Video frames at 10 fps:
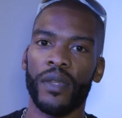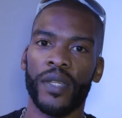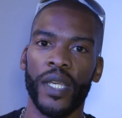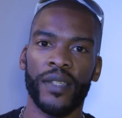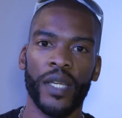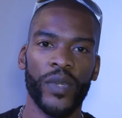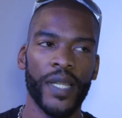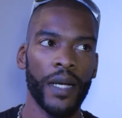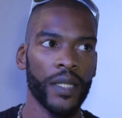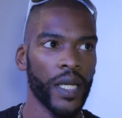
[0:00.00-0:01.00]
see
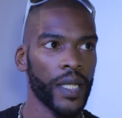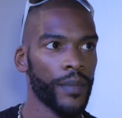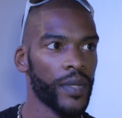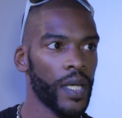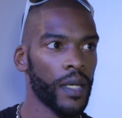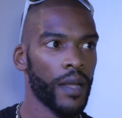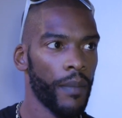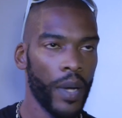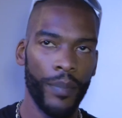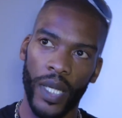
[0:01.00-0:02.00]
what's out there, you know what I'm saying,
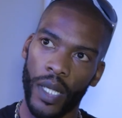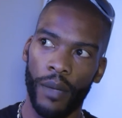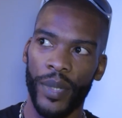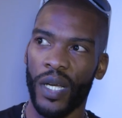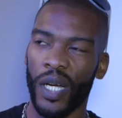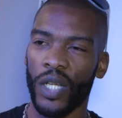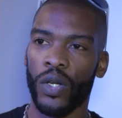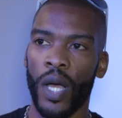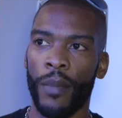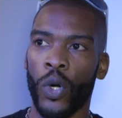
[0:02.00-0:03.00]
because I've been kind
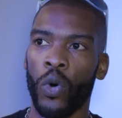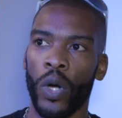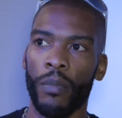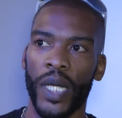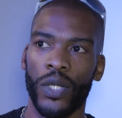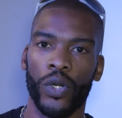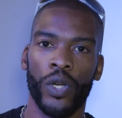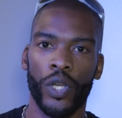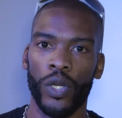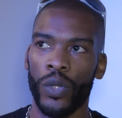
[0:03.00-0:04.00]
of caught in my little
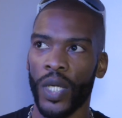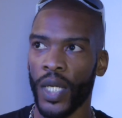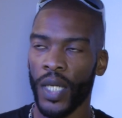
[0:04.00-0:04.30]
cuckoo